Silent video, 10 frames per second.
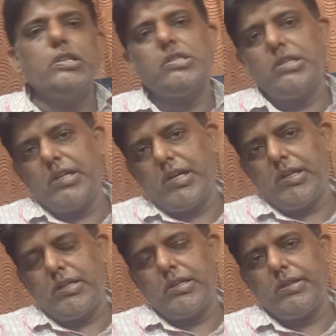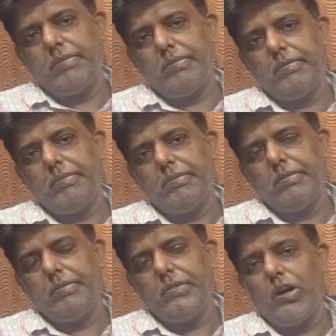considered,
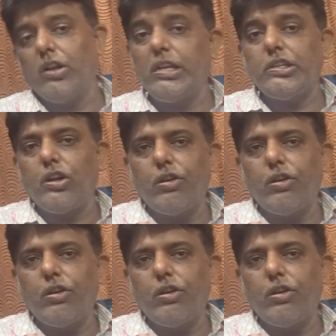unless